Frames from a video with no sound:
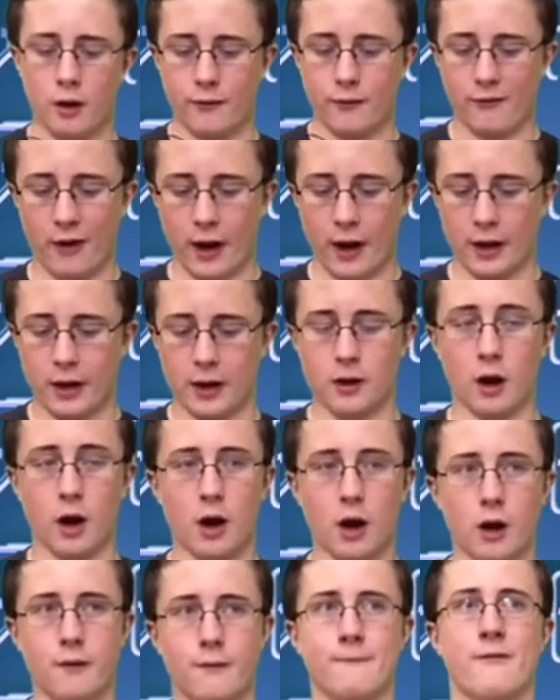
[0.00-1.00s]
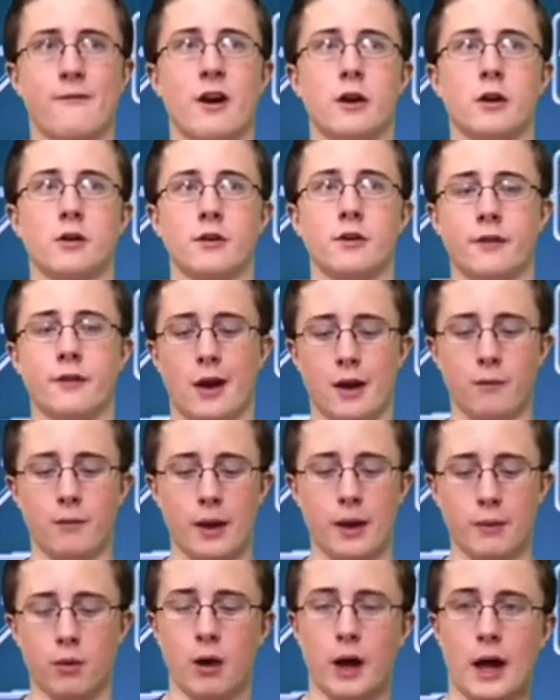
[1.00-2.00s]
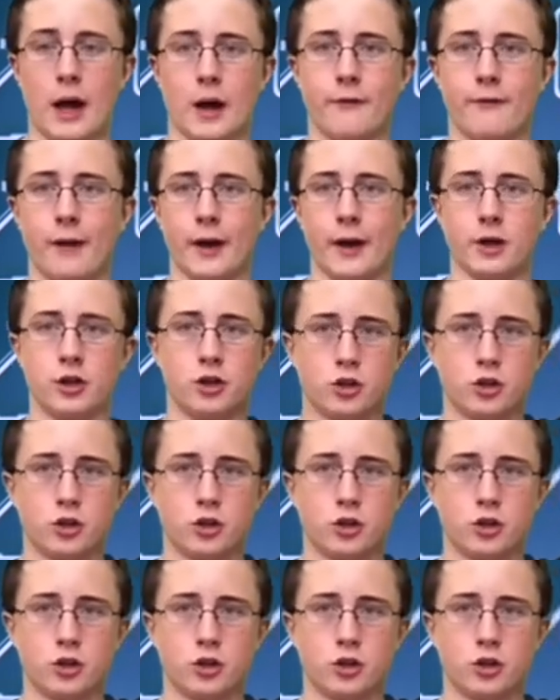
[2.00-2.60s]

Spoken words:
final design, we will have a